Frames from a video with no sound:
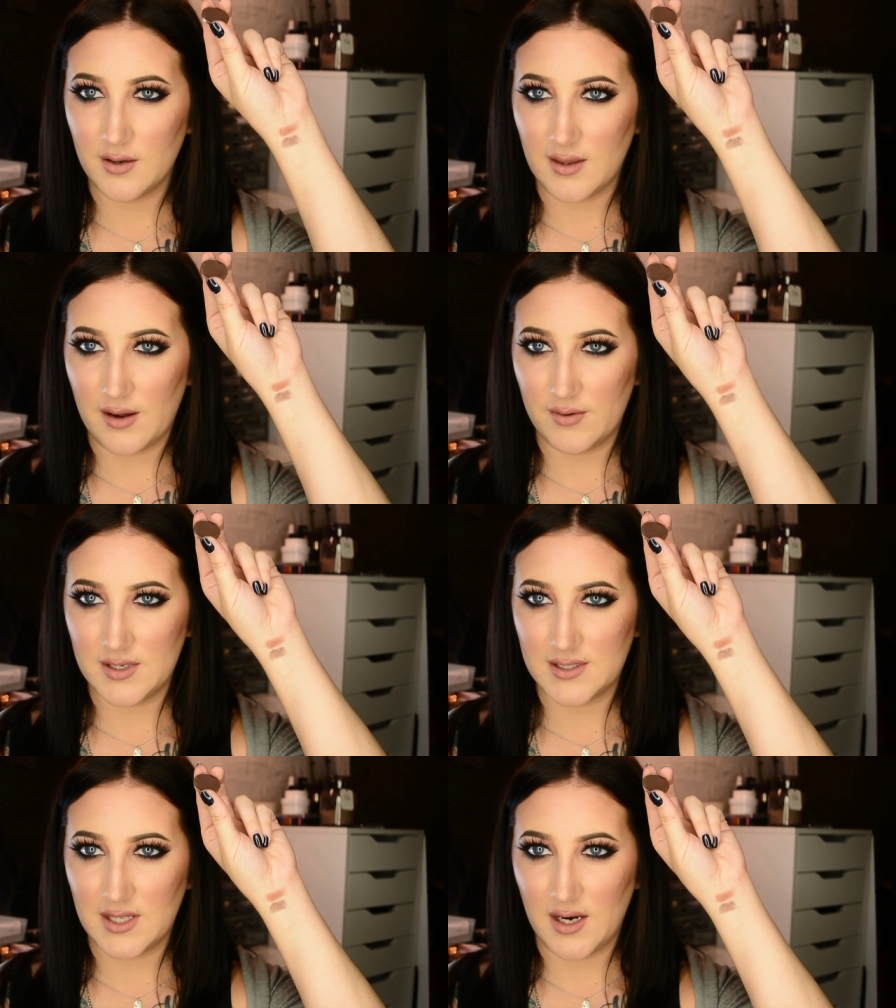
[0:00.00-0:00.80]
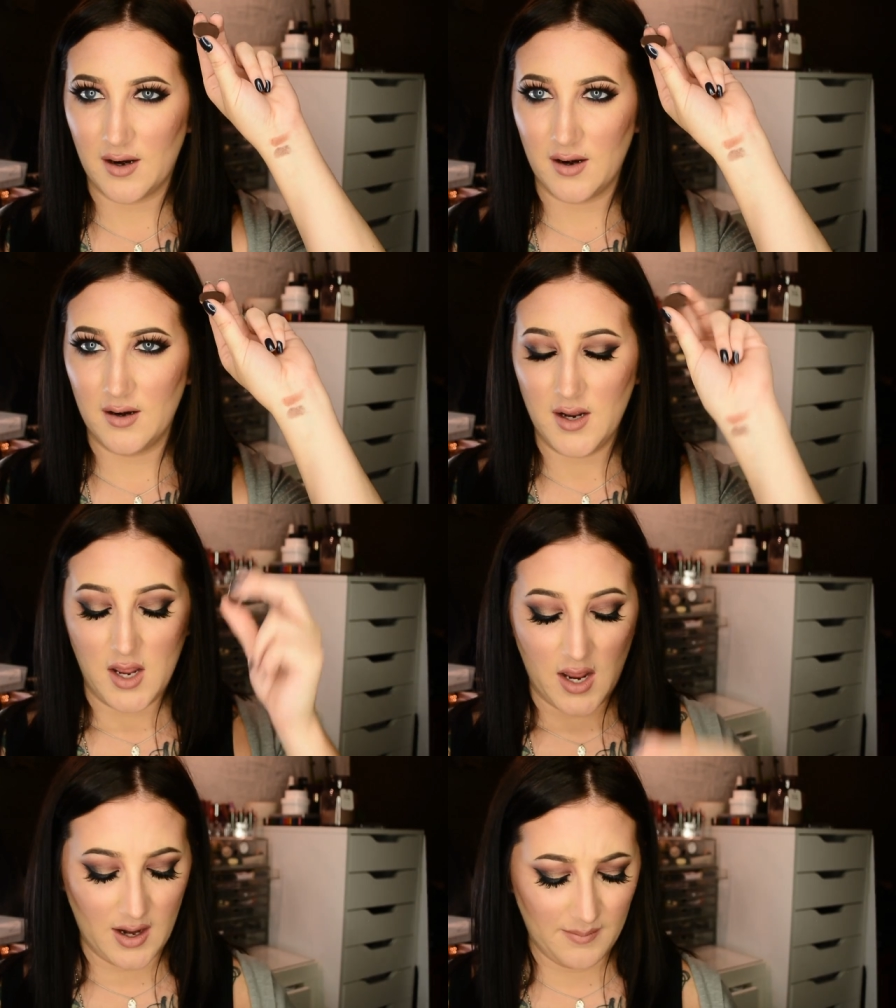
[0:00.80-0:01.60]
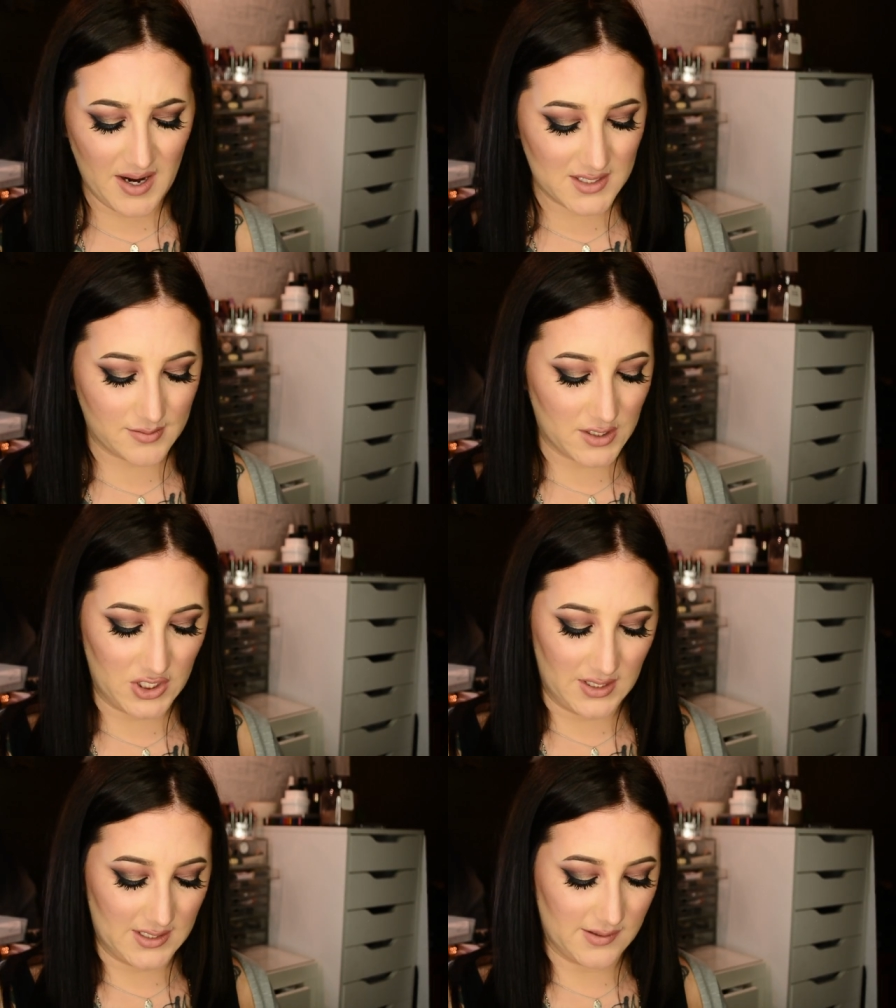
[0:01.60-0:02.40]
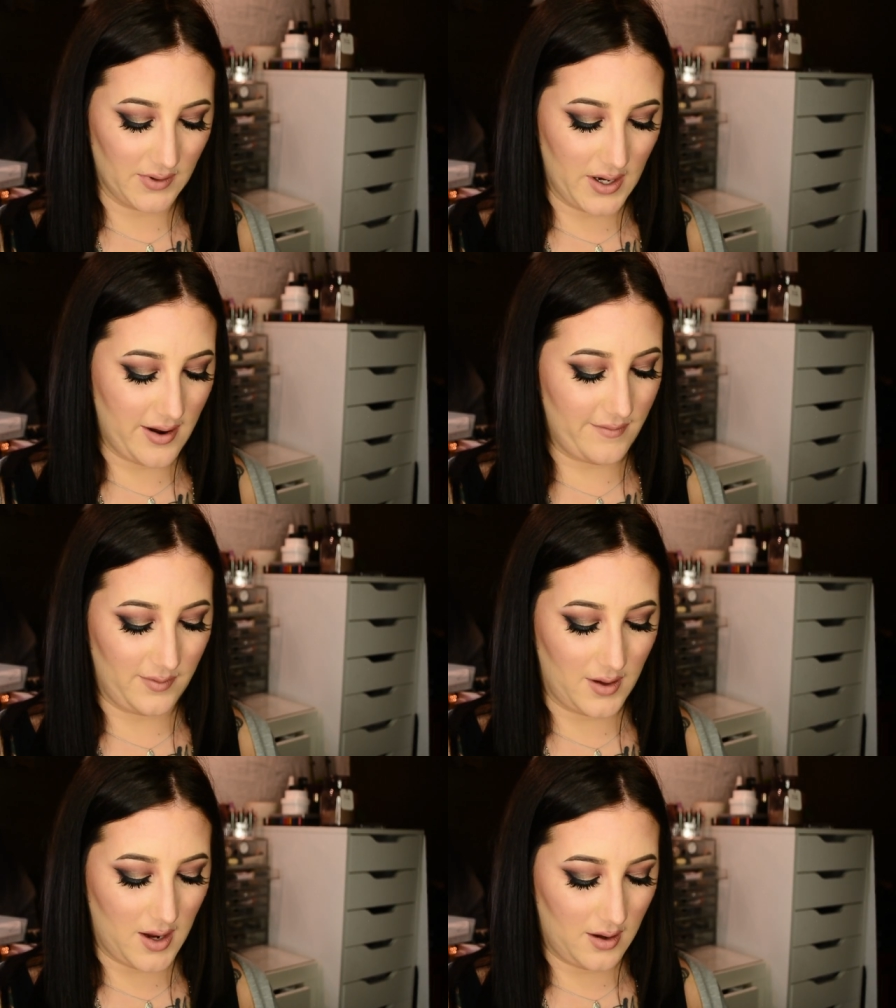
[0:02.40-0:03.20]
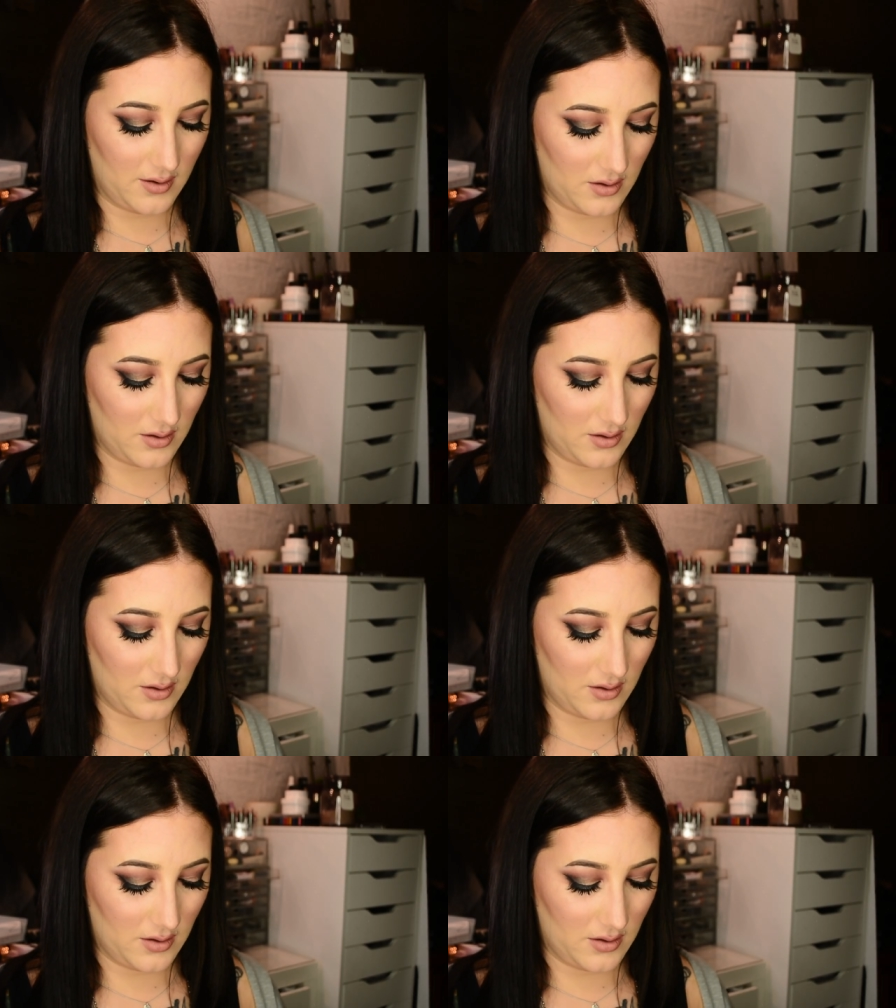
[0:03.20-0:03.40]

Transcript: That one is there, and I'm not swatching these very heavily.